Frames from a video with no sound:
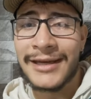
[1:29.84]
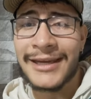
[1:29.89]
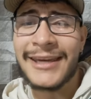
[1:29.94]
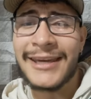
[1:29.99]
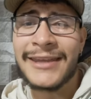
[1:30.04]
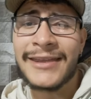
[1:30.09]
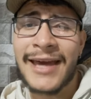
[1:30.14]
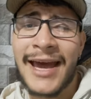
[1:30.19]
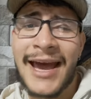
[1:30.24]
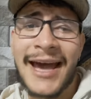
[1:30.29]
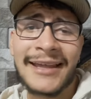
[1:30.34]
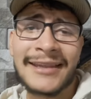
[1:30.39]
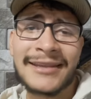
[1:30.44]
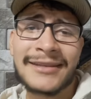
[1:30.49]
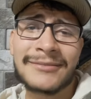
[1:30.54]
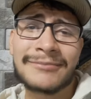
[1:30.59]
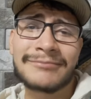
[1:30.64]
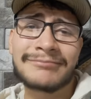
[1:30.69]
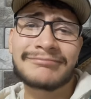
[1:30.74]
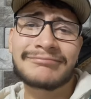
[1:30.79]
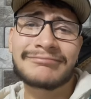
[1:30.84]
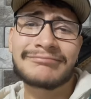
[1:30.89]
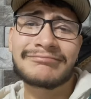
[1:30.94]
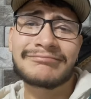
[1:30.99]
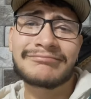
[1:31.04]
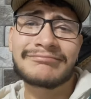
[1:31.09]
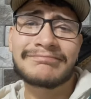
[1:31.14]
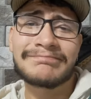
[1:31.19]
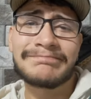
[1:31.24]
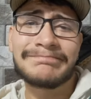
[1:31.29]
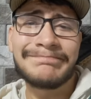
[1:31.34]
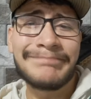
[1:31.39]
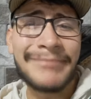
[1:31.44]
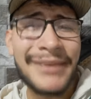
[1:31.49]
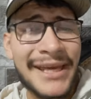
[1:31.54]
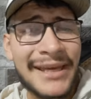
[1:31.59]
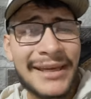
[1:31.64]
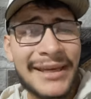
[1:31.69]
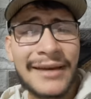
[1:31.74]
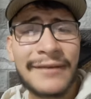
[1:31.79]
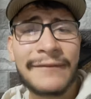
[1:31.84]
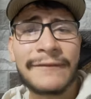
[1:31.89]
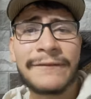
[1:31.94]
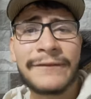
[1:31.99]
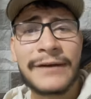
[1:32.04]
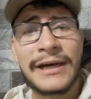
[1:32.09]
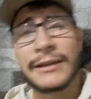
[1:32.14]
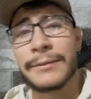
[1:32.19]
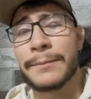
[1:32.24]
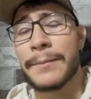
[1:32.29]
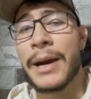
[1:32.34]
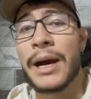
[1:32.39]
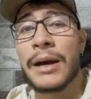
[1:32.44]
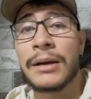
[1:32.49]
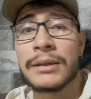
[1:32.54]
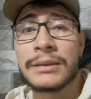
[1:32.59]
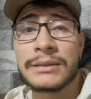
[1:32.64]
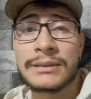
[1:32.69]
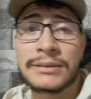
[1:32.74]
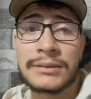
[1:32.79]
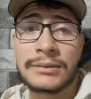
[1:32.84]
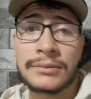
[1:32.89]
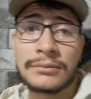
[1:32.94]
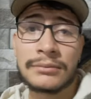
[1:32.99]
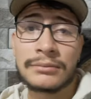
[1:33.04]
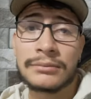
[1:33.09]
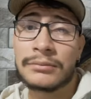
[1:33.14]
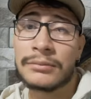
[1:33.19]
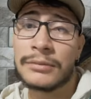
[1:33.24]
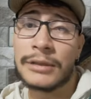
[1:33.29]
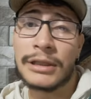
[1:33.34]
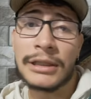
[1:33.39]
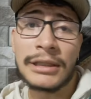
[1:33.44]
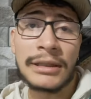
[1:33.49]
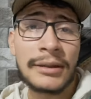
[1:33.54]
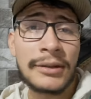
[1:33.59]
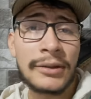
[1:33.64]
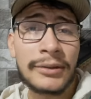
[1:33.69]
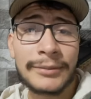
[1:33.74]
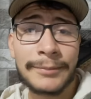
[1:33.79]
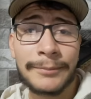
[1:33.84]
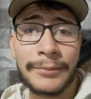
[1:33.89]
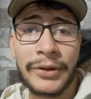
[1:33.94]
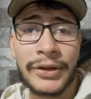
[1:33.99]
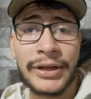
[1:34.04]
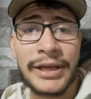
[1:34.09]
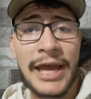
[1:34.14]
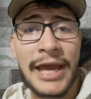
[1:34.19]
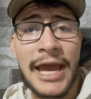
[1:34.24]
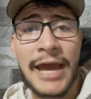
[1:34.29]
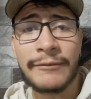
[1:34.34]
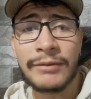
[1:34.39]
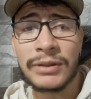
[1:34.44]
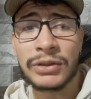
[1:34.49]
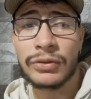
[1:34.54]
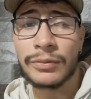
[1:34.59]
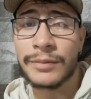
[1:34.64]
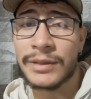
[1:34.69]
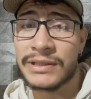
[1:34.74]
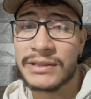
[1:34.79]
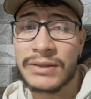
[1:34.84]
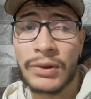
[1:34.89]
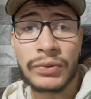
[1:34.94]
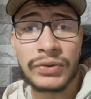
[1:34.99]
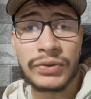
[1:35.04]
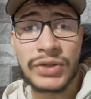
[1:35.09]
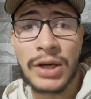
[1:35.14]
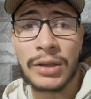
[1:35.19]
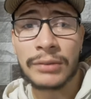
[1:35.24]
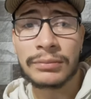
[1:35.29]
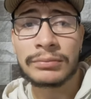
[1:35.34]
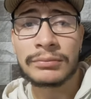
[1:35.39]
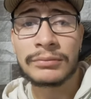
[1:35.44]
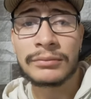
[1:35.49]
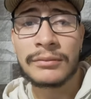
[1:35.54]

It had big and fat paws. It looked very heavy to be so young.